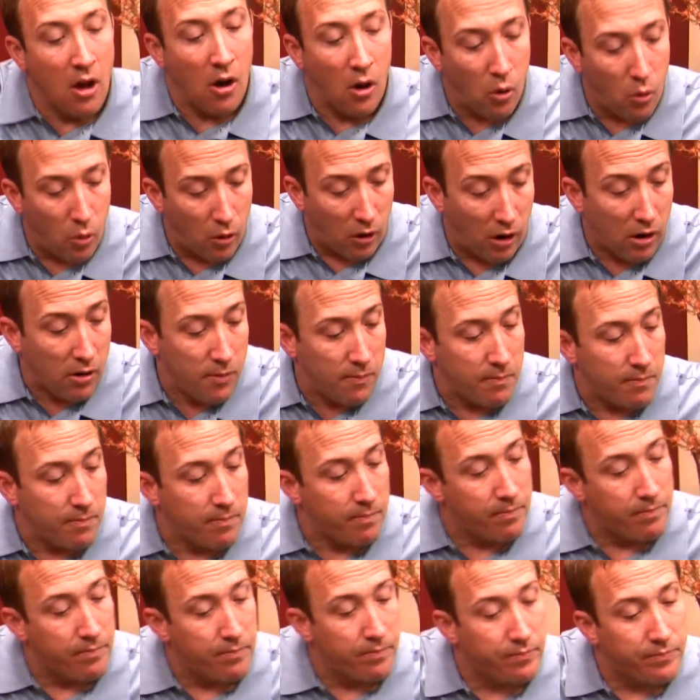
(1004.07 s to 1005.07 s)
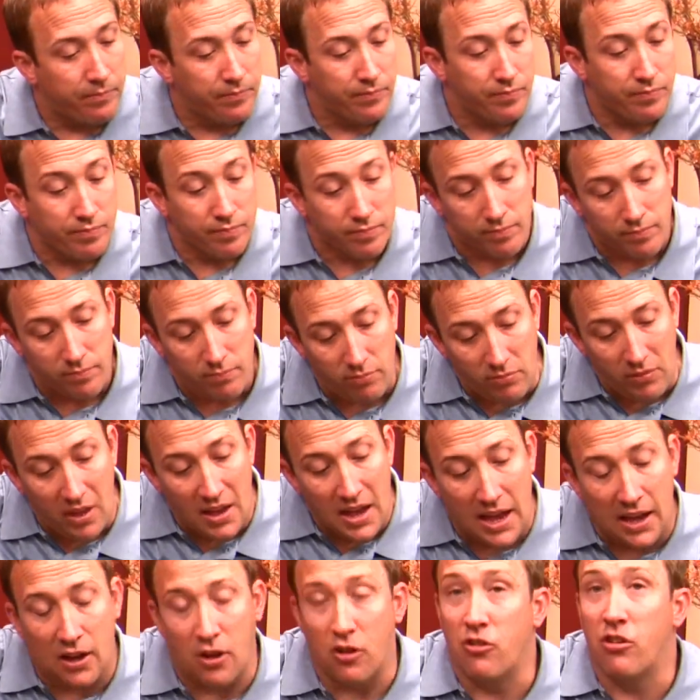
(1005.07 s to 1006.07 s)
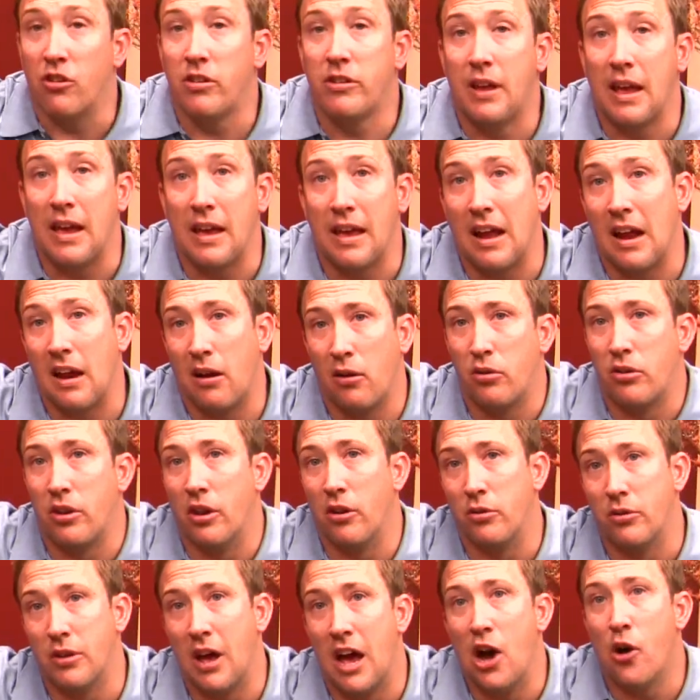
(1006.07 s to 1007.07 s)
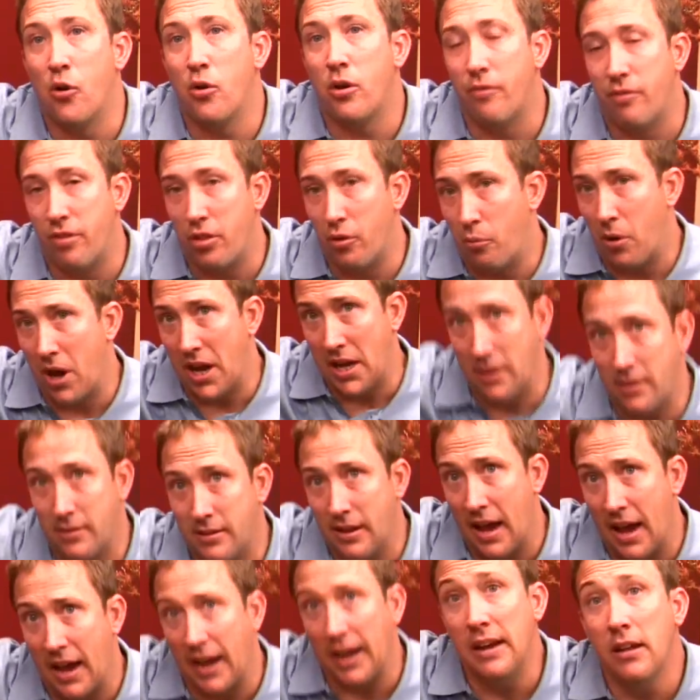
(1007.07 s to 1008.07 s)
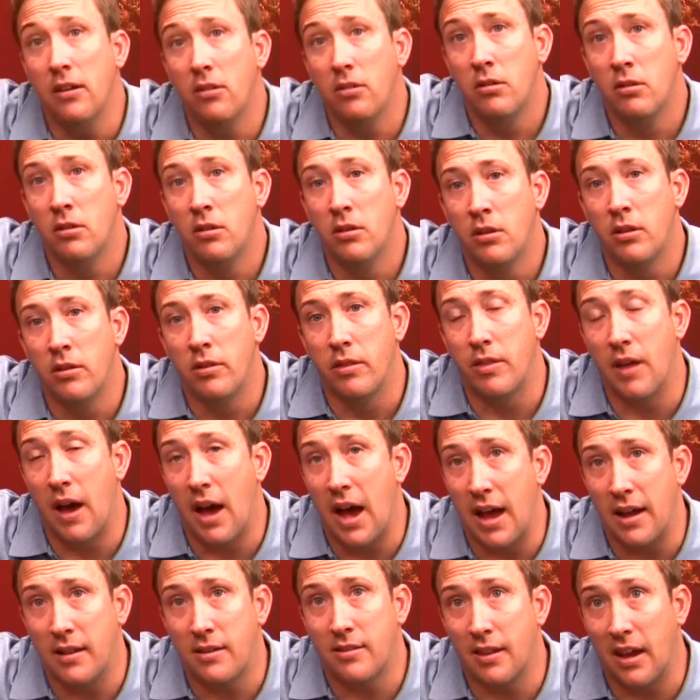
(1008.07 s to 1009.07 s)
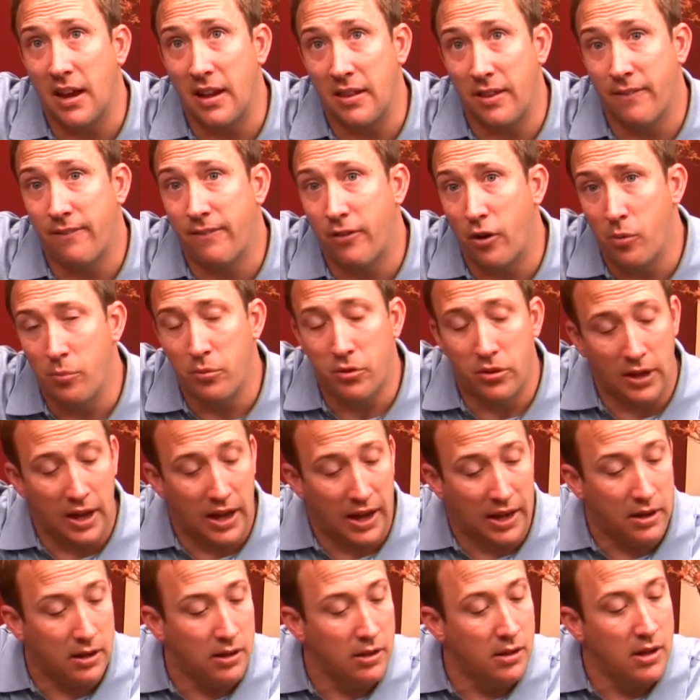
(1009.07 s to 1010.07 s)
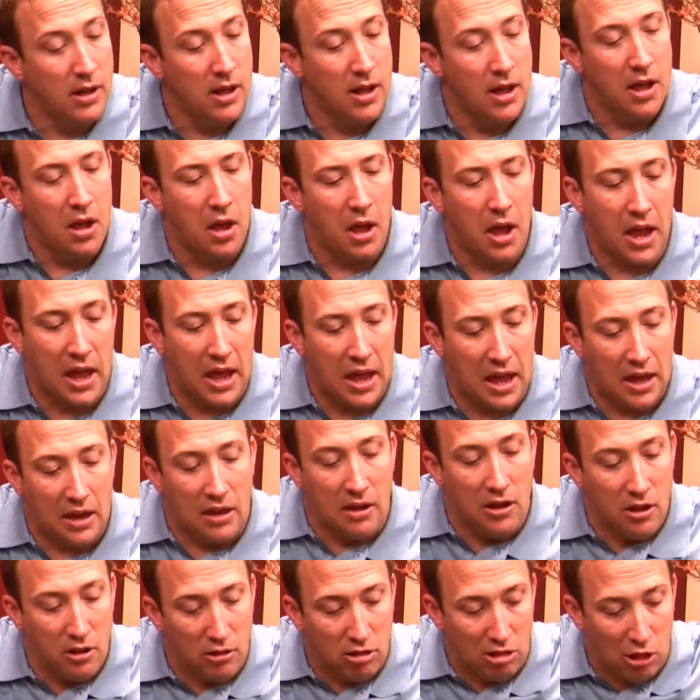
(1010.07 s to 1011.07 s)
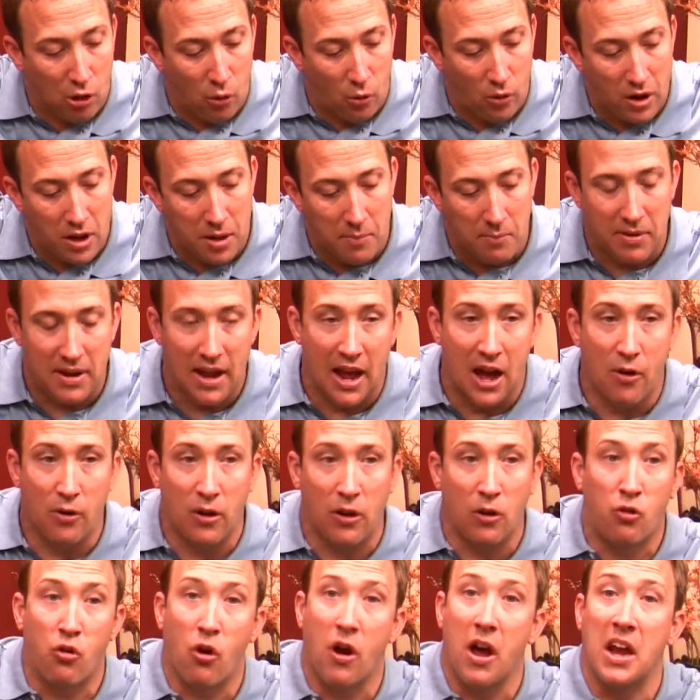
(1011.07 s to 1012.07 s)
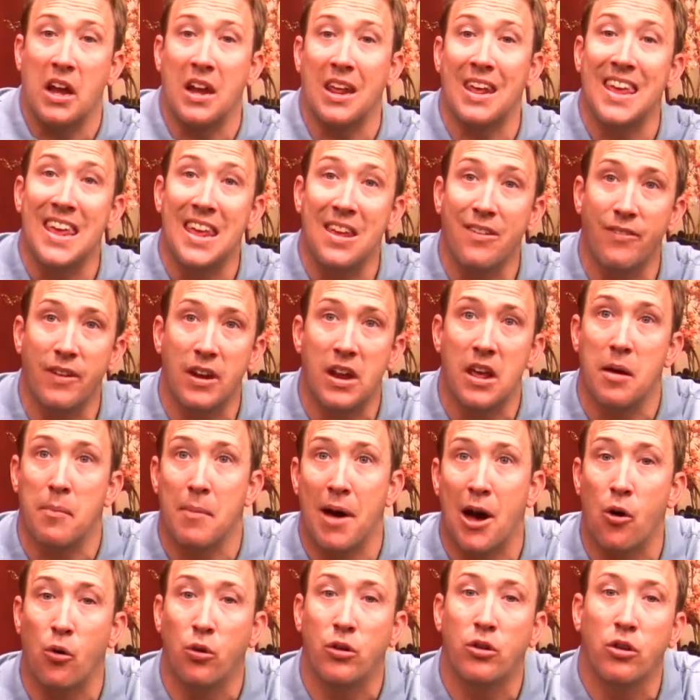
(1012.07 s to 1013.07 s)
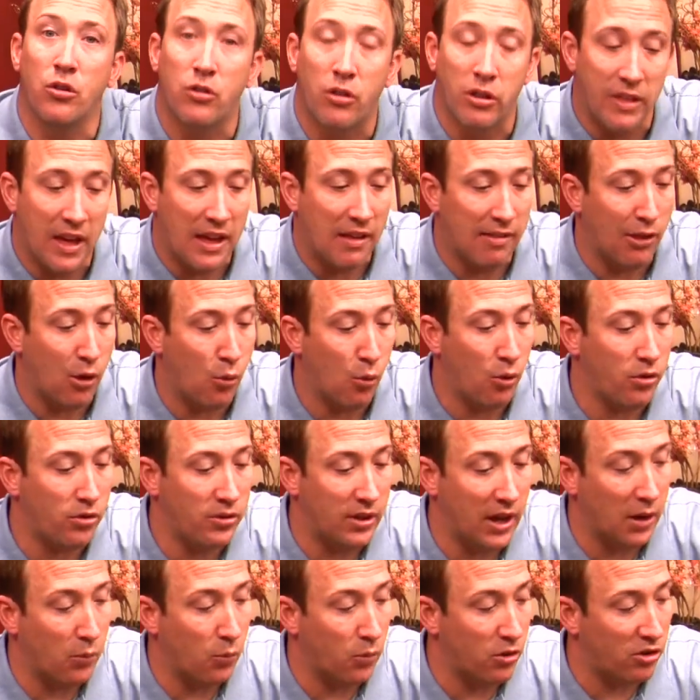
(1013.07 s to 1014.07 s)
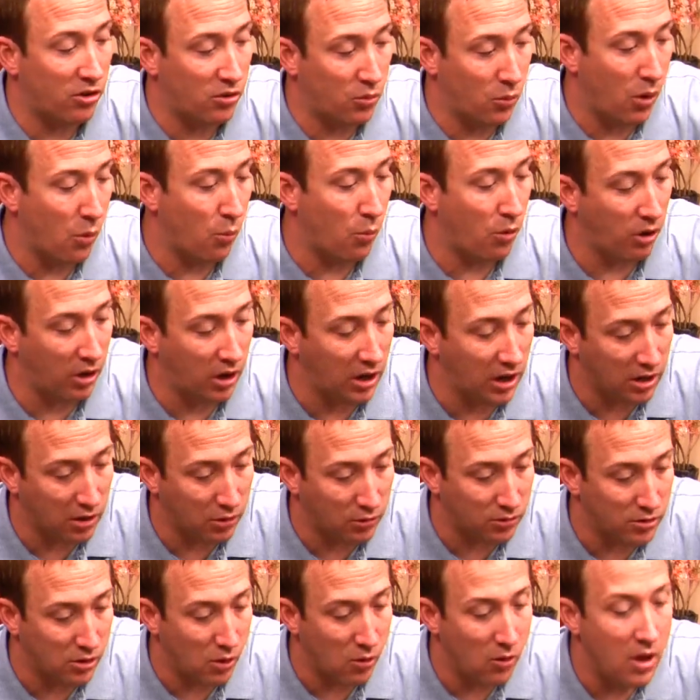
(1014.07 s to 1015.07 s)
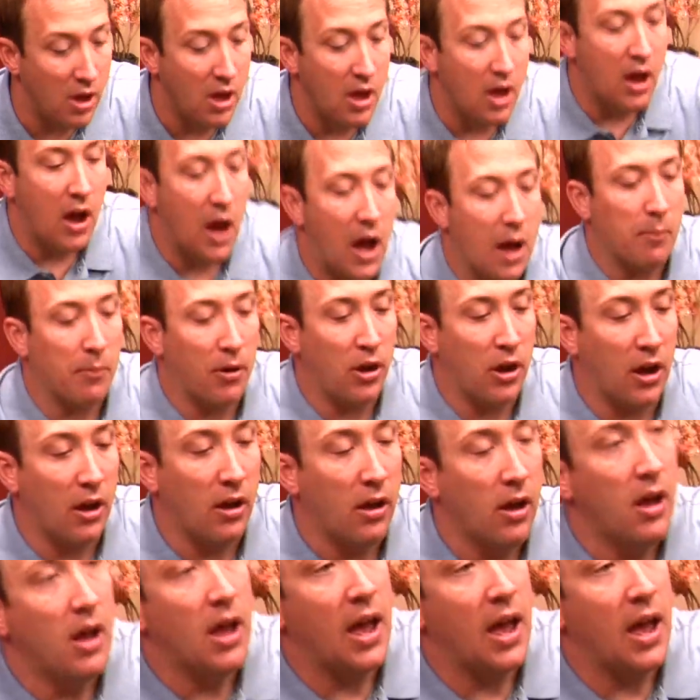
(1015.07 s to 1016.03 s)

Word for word: or I could just take air cells out of the right side, the high side, the firm side, and lower him down and try and even him out to that lower side, which is what we're going to do. So I'm going to